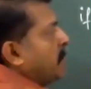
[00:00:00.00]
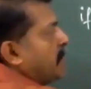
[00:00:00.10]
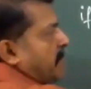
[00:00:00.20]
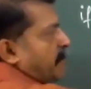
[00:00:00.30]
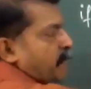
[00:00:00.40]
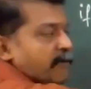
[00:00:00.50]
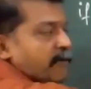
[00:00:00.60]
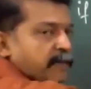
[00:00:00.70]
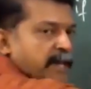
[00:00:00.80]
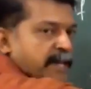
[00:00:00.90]
F of
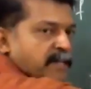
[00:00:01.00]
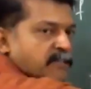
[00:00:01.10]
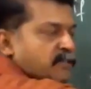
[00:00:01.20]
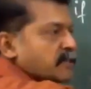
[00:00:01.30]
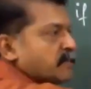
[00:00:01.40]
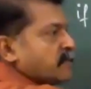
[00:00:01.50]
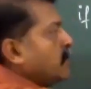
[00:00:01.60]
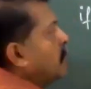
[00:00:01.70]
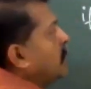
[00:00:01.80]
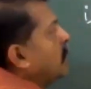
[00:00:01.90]
a exists,
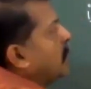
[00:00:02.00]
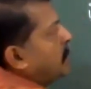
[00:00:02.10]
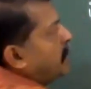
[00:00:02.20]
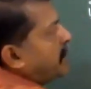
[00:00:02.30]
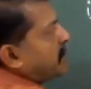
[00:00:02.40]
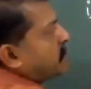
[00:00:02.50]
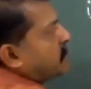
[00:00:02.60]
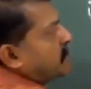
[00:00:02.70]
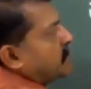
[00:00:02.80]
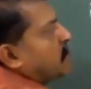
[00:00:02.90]
limit
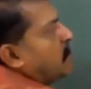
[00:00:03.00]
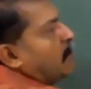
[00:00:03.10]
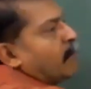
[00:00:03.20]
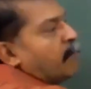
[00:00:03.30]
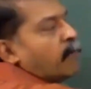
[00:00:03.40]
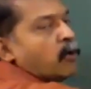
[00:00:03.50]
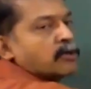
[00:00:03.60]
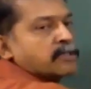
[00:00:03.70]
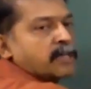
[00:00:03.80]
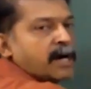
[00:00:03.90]
exists,
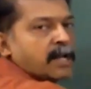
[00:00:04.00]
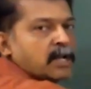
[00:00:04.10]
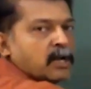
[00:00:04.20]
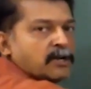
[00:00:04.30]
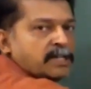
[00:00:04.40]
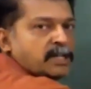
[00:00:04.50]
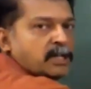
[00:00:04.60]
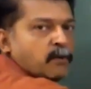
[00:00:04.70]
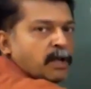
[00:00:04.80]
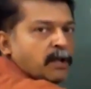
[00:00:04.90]
both are not
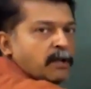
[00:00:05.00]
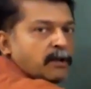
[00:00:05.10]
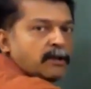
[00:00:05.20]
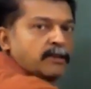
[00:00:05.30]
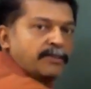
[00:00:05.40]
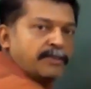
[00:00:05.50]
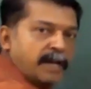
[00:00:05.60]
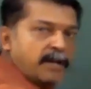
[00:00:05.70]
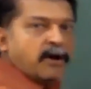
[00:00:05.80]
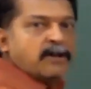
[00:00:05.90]
equal.
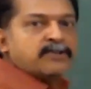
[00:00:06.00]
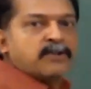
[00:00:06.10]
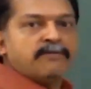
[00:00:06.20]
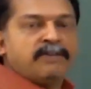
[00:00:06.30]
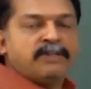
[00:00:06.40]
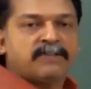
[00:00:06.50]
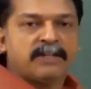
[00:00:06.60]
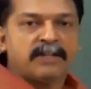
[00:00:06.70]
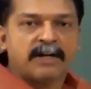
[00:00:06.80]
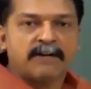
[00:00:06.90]
Then also we say
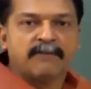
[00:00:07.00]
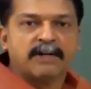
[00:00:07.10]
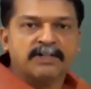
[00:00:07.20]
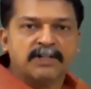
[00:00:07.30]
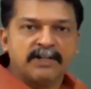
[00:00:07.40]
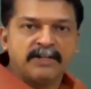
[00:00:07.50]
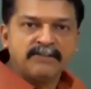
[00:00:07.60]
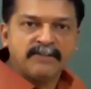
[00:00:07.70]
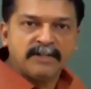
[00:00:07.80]
that function is